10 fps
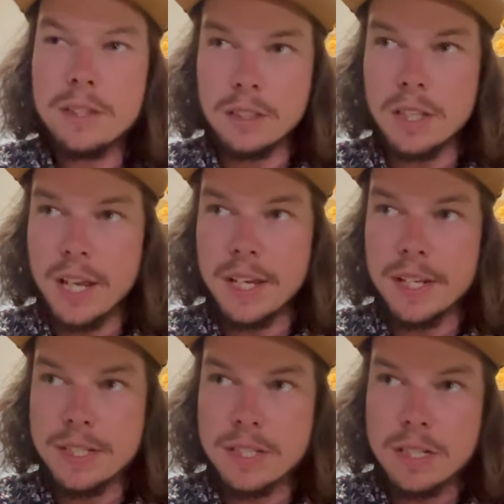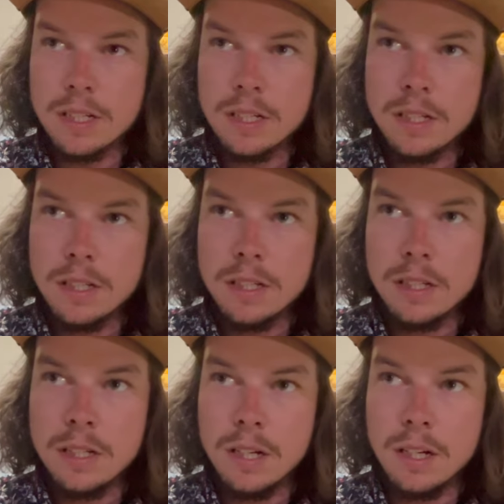the land
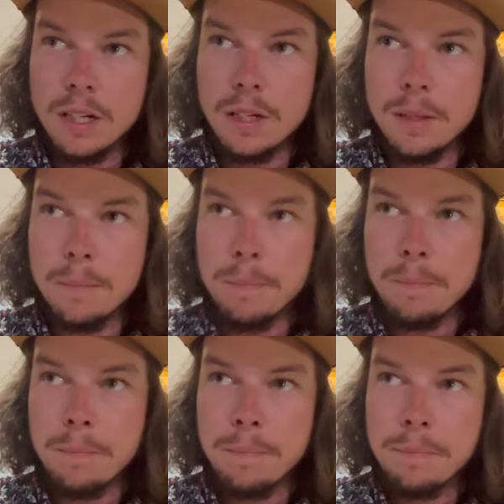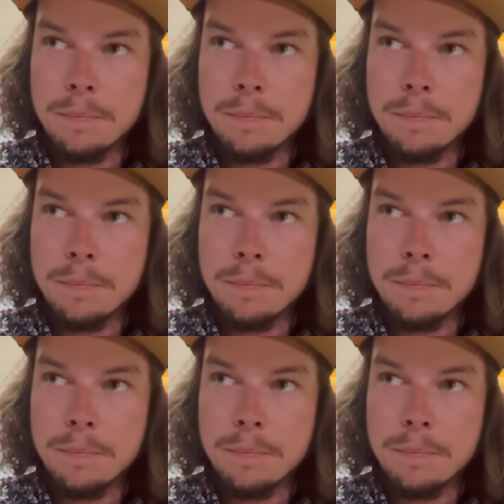a